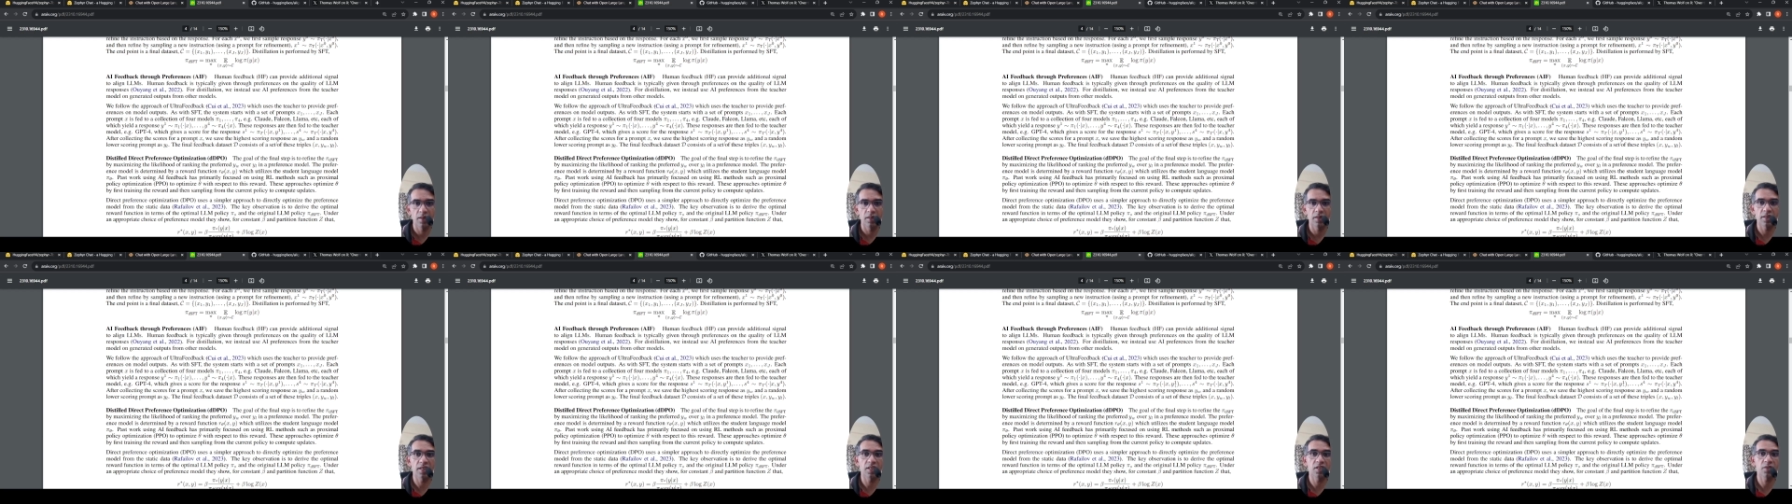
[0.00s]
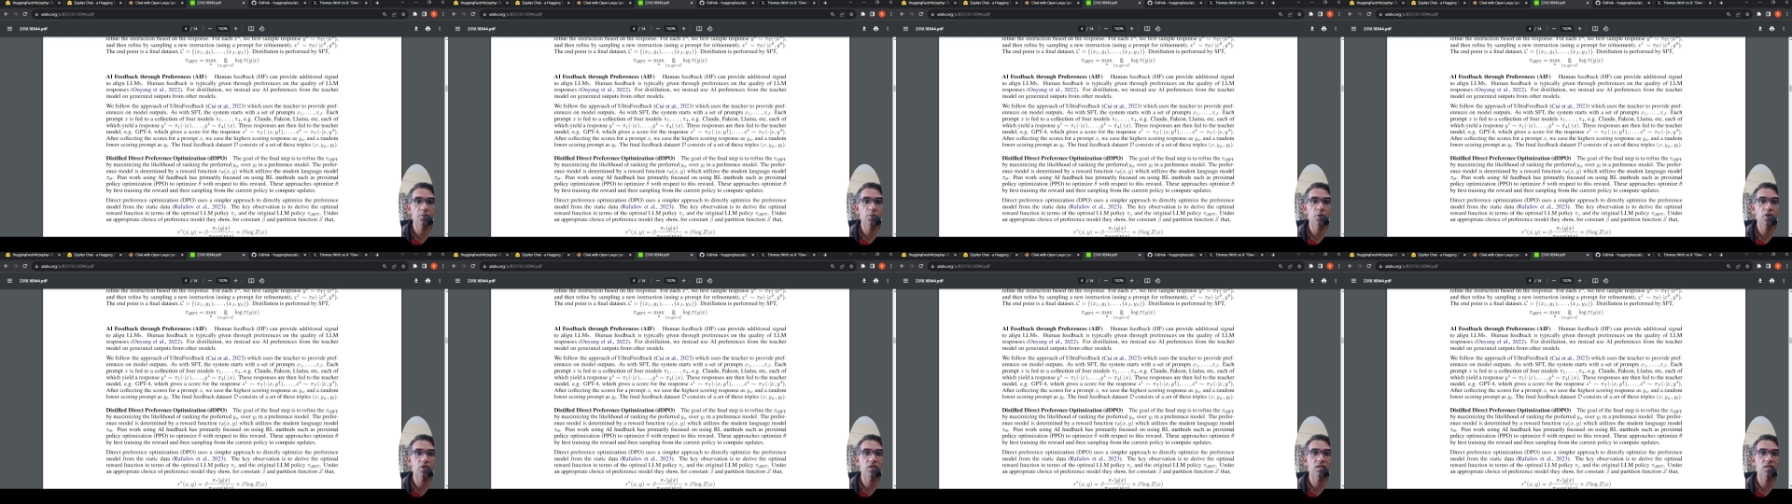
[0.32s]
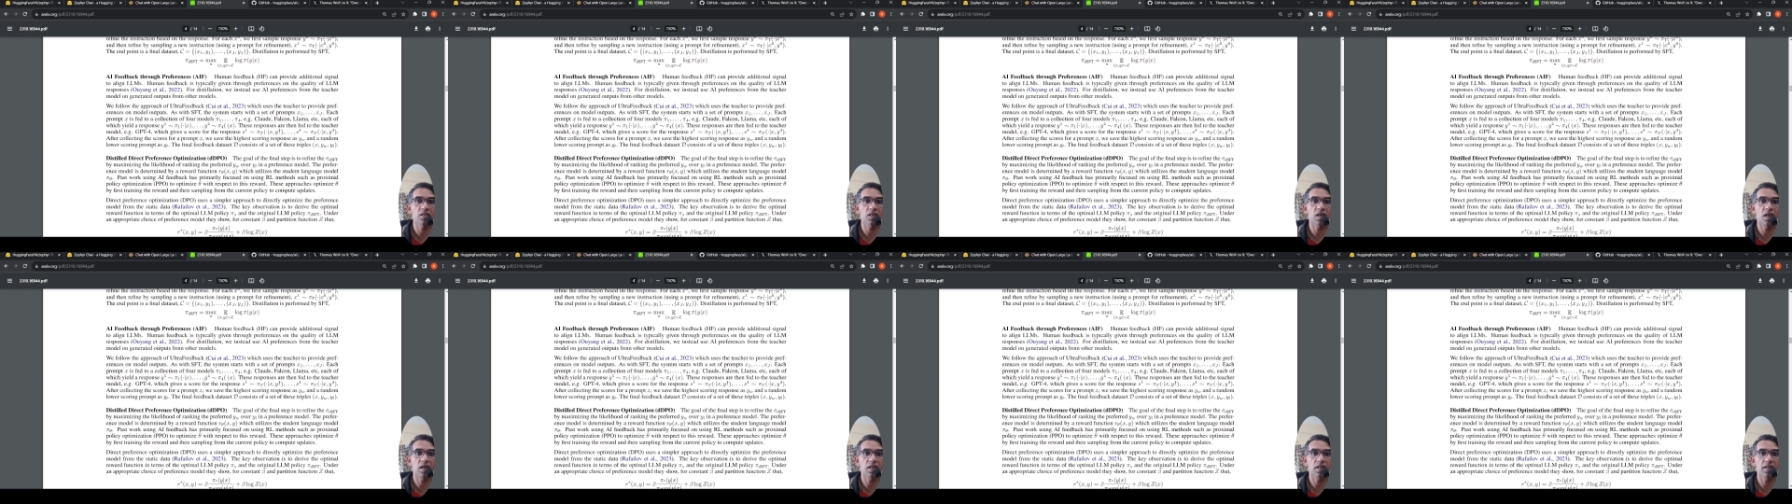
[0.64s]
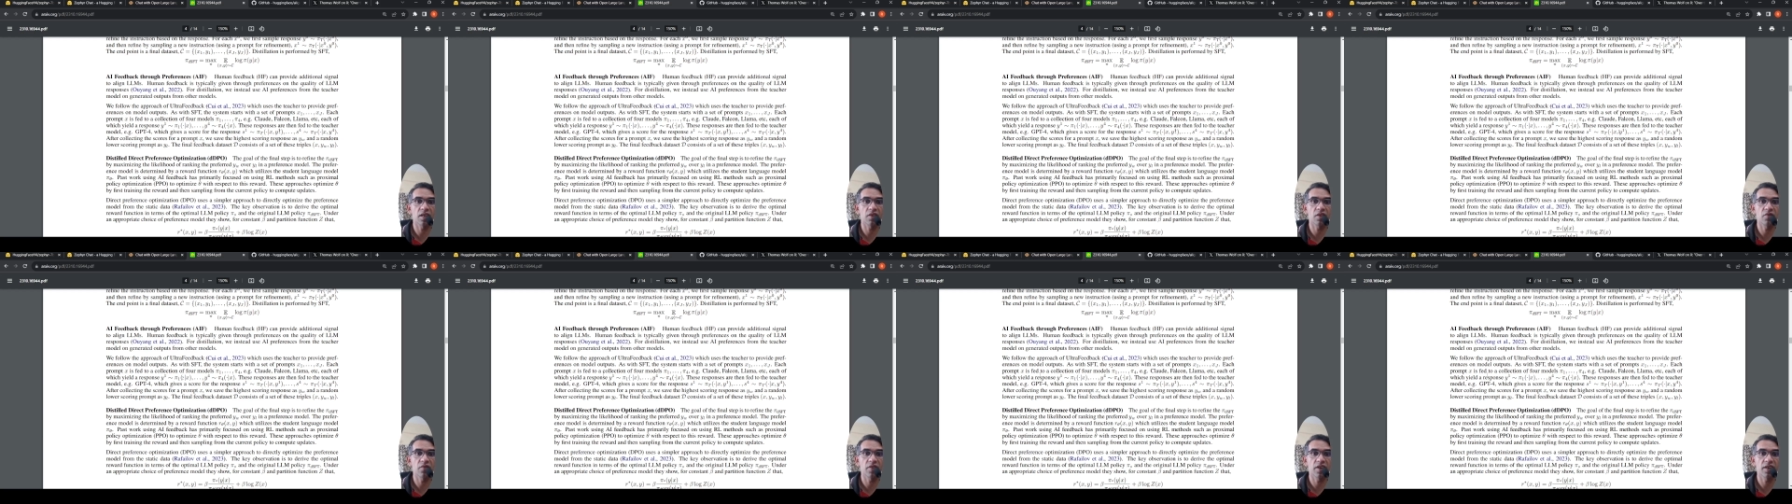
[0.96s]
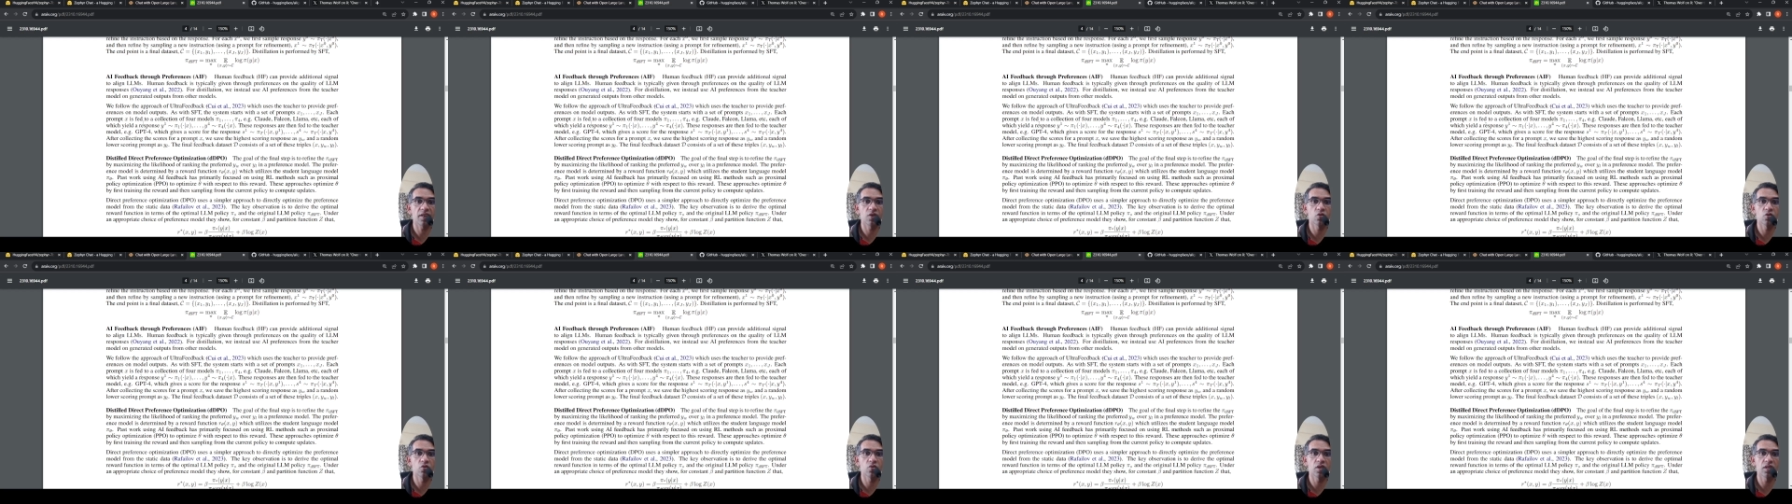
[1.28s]
The responses are then
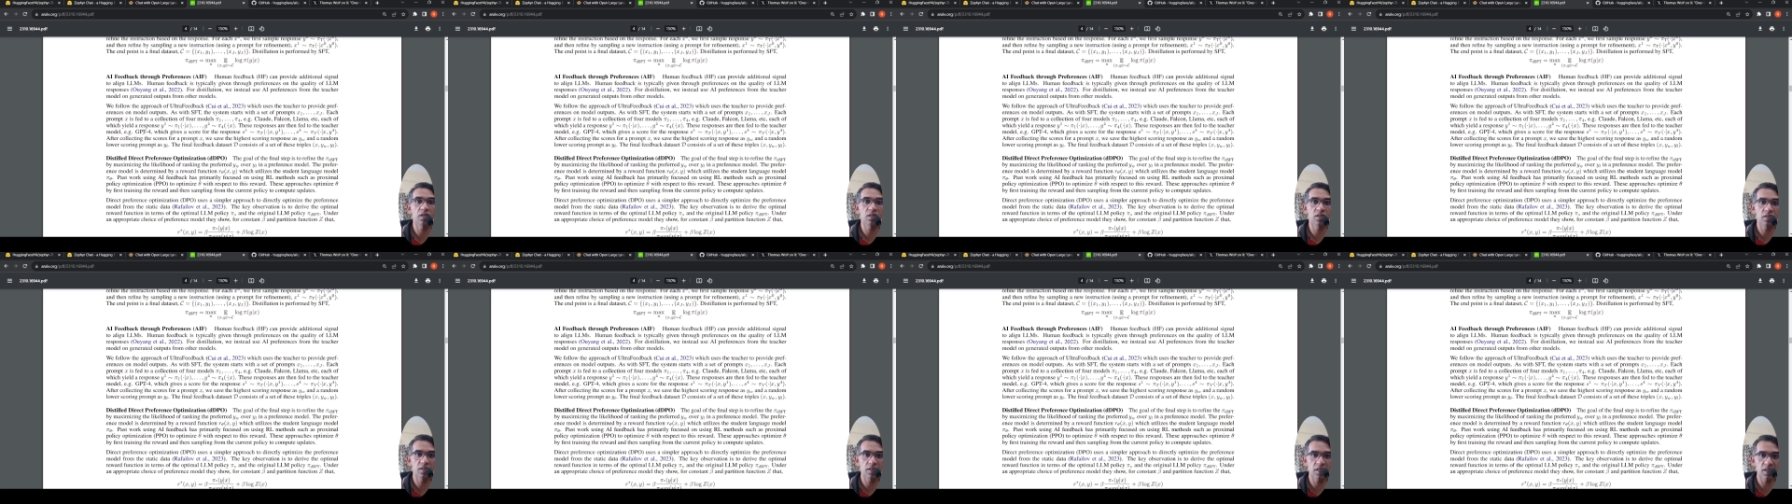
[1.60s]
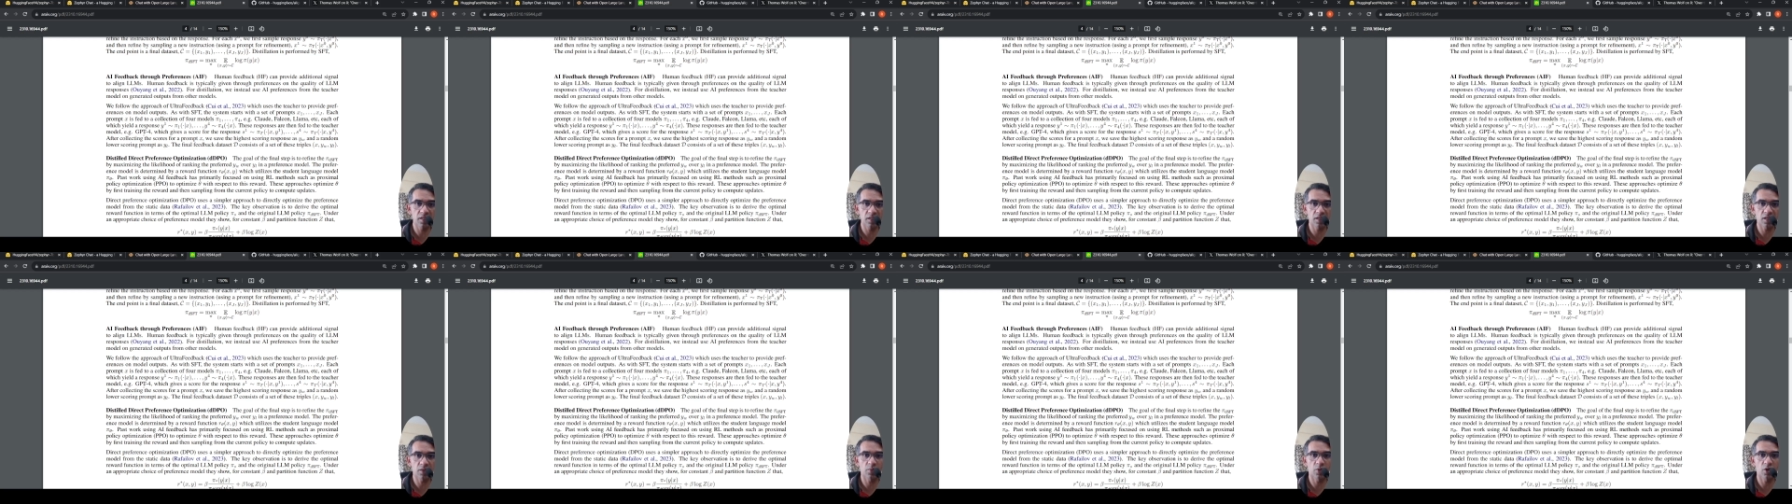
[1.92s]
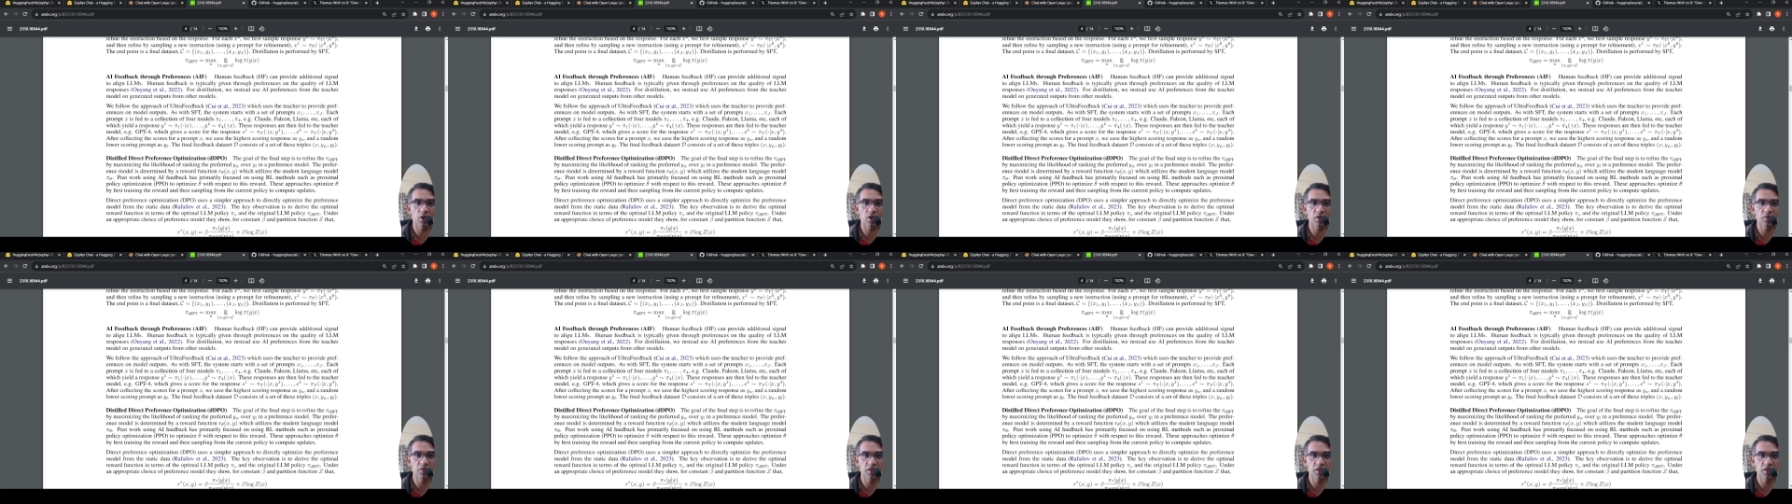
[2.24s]
fed to the teacher model,